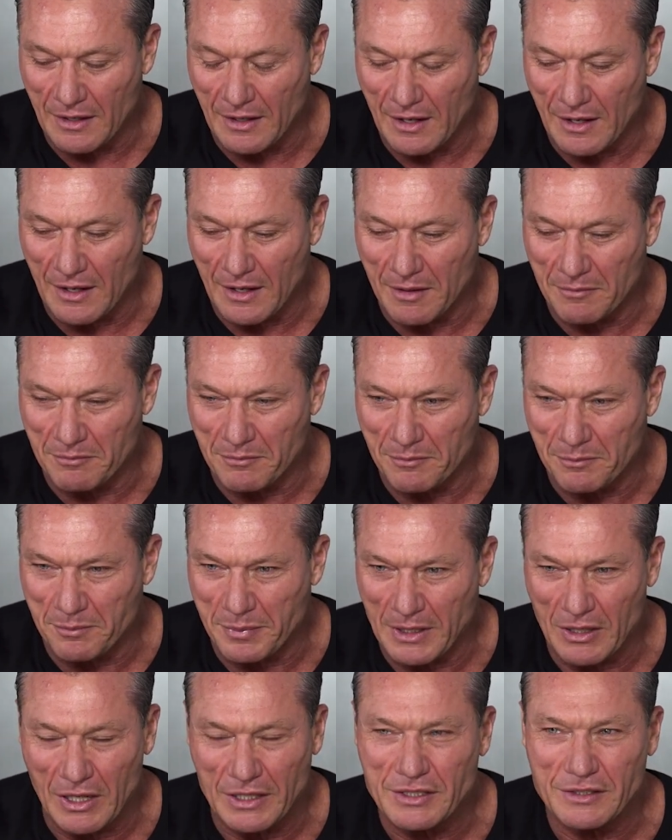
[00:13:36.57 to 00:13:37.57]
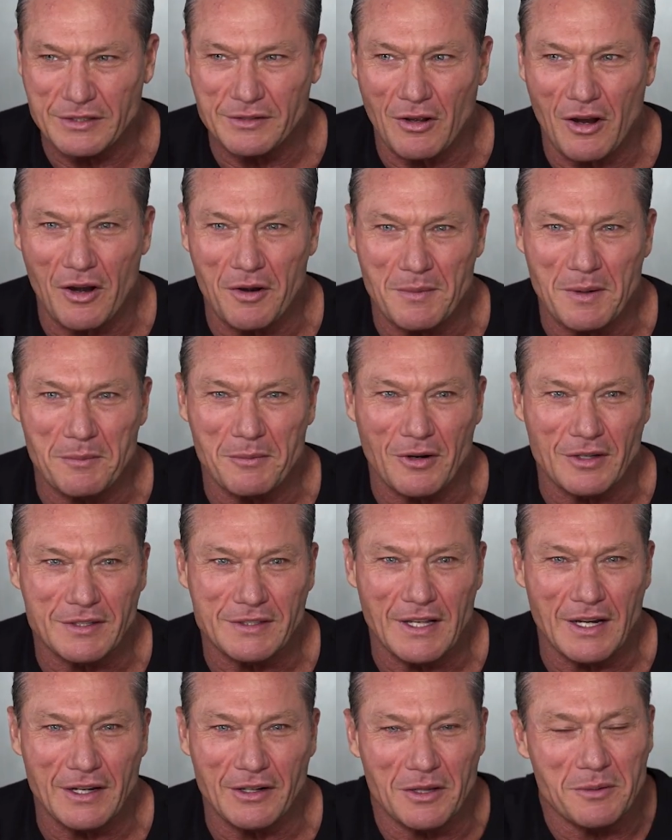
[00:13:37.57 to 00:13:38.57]
But I remember I was
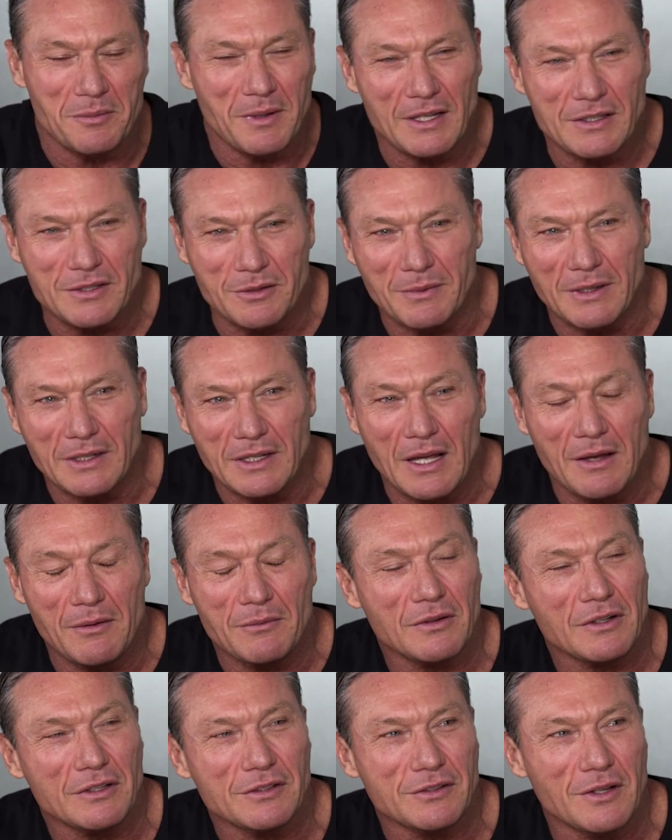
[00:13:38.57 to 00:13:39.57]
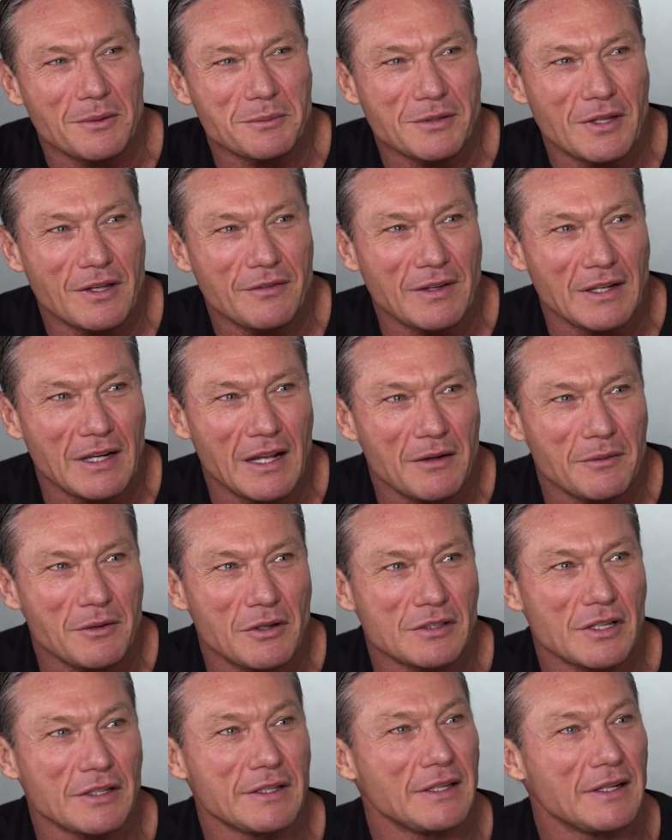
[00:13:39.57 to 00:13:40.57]
standing on the beach and went, I'm going to stop surfing now
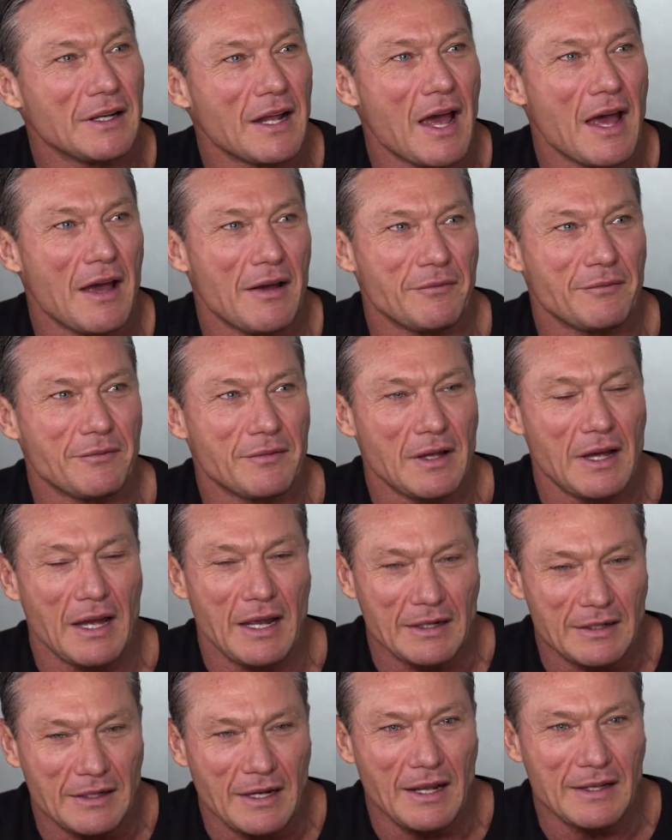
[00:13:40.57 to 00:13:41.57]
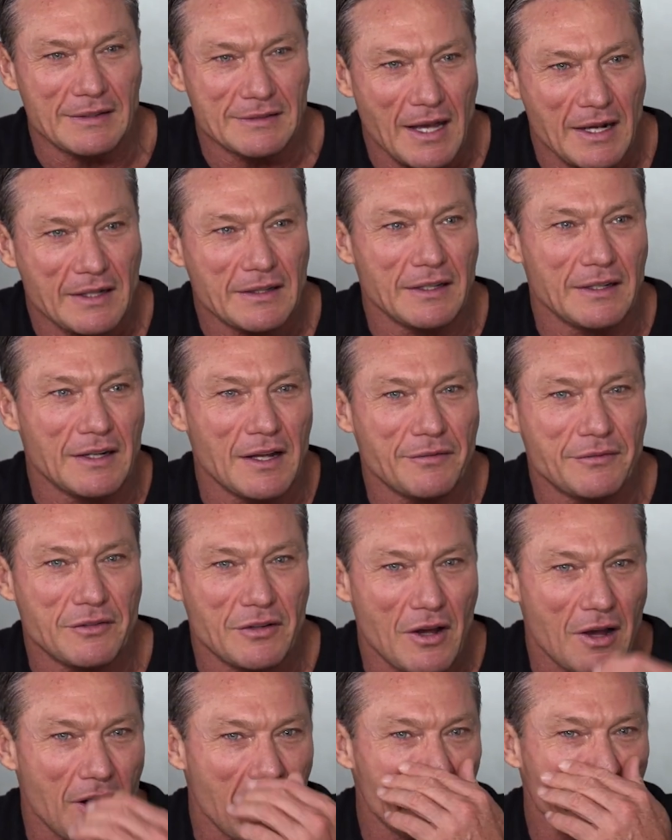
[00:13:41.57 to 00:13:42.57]
because I didn't have exactly enough
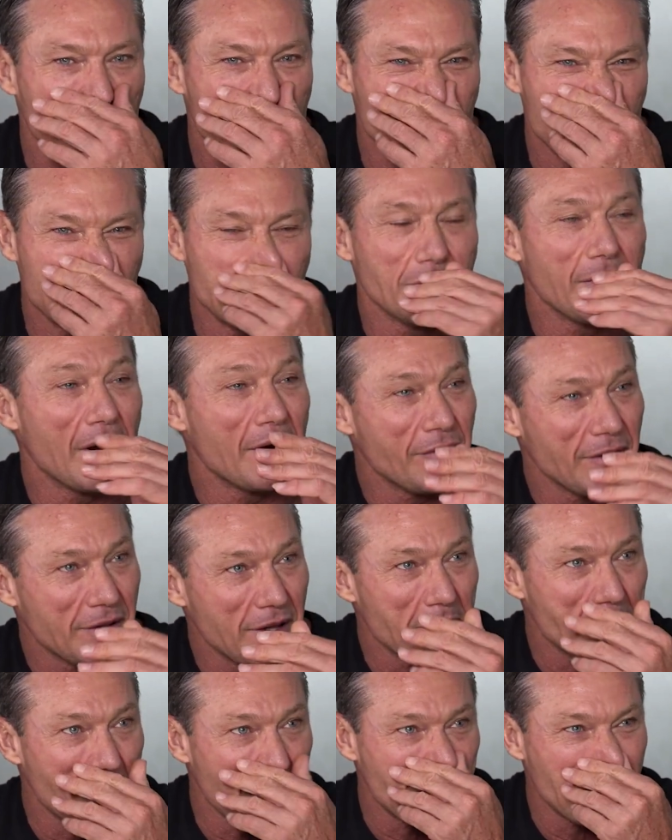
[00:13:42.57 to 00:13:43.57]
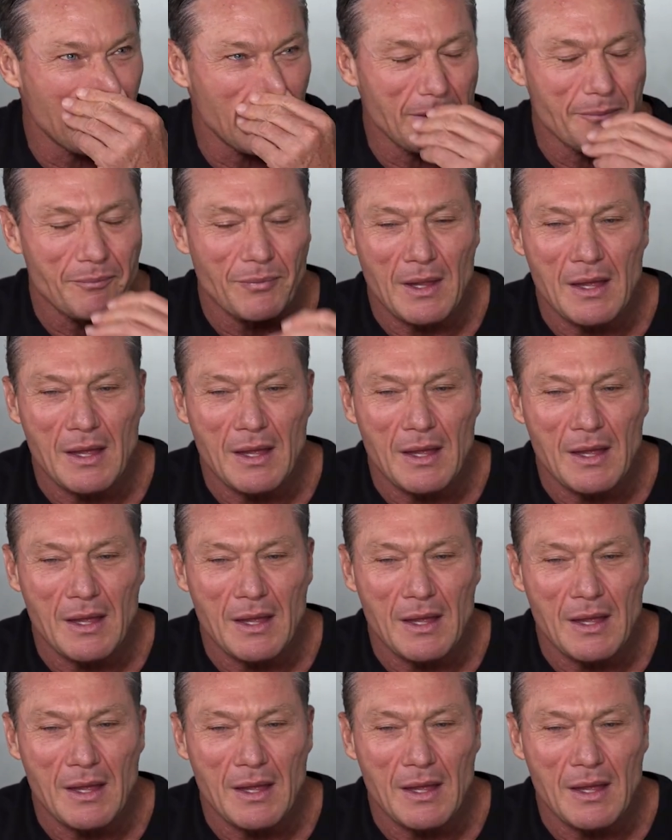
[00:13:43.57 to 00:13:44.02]
time to do everything properly.